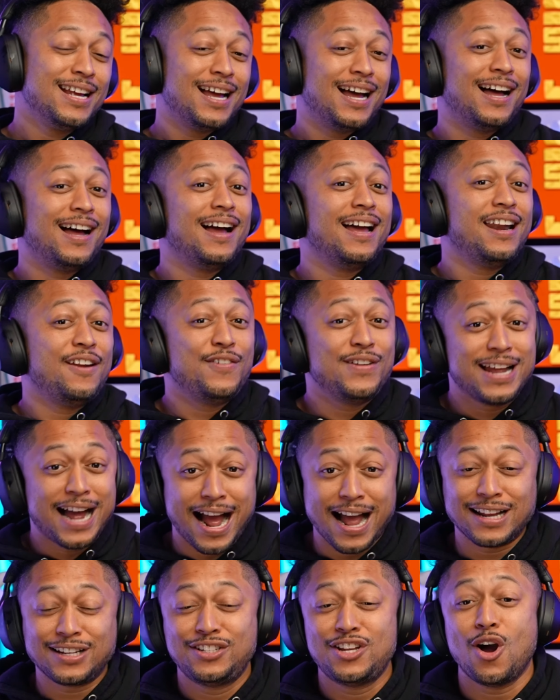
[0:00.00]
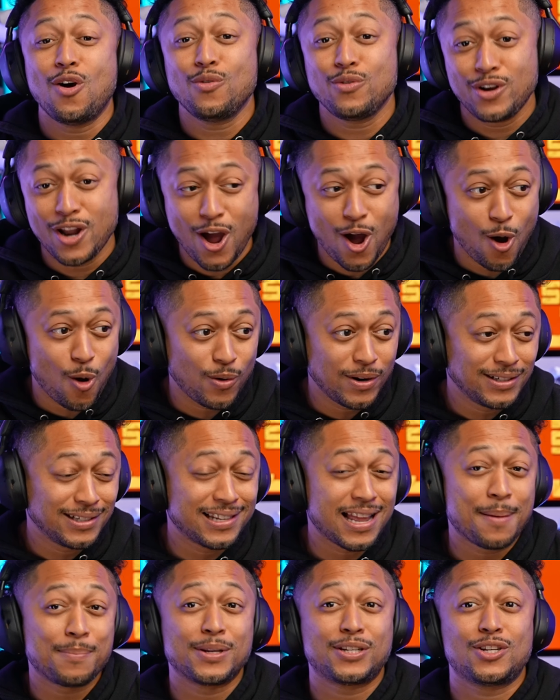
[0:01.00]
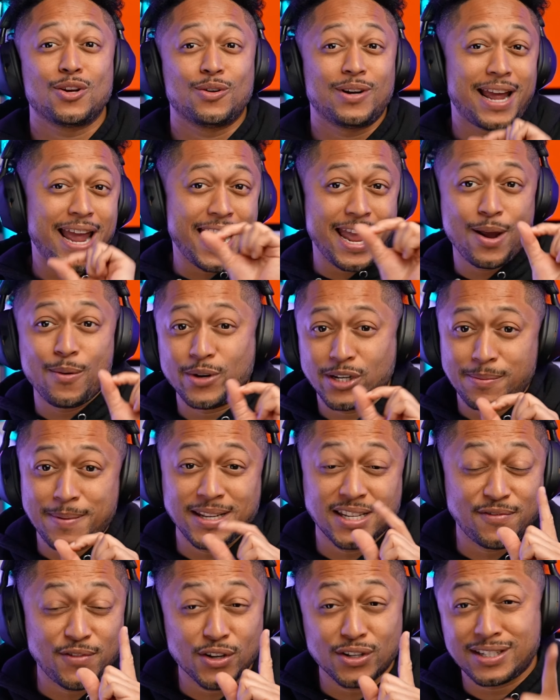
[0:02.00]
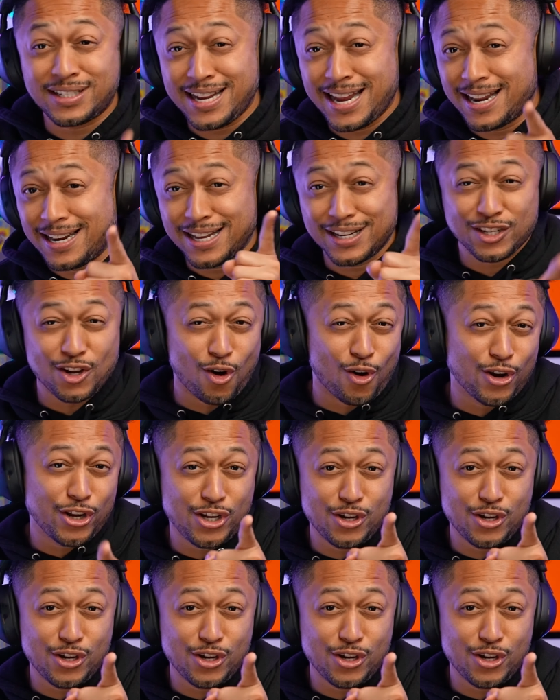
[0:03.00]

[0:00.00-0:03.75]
Uh, and if you guys don't know, this is episode eight, which means if you're seeing this on